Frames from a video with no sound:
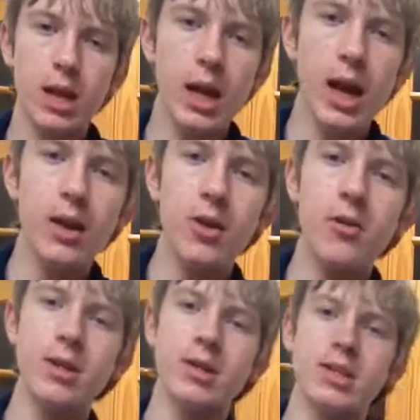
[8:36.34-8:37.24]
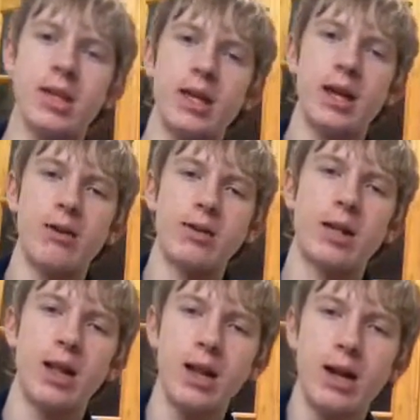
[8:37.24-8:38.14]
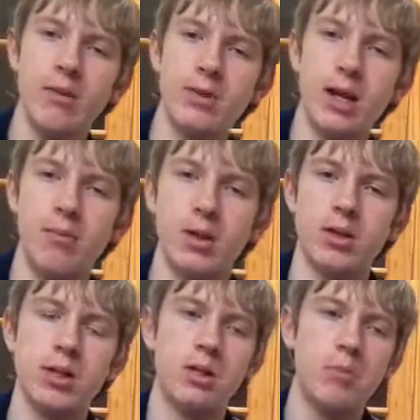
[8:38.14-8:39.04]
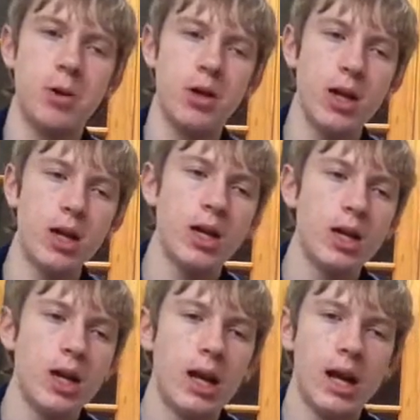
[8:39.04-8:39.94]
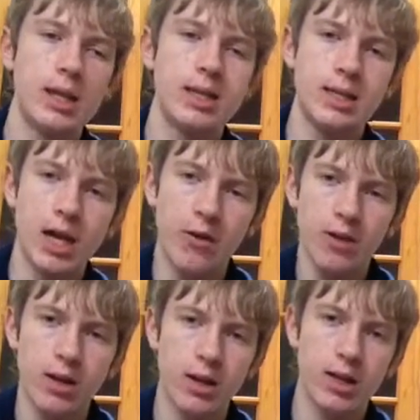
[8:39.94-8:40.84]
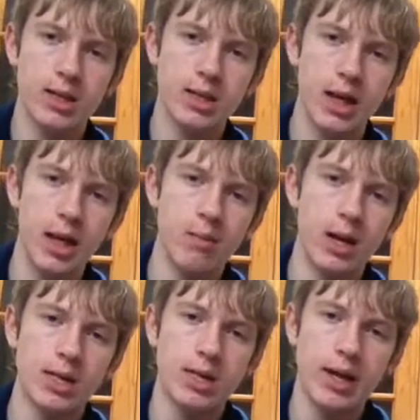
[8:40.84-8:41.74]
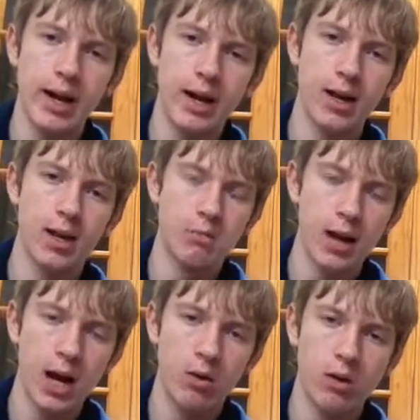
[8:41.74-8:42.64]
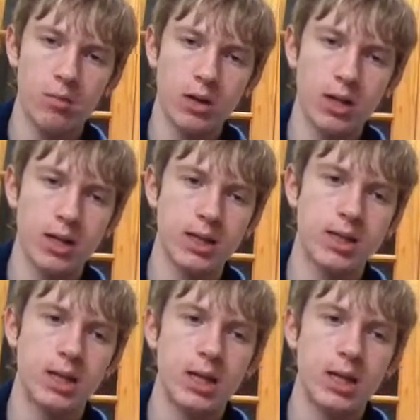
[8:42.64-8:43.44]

And you can see there is a clear resemblance. The body is definitely the same as the Alien Power bodies.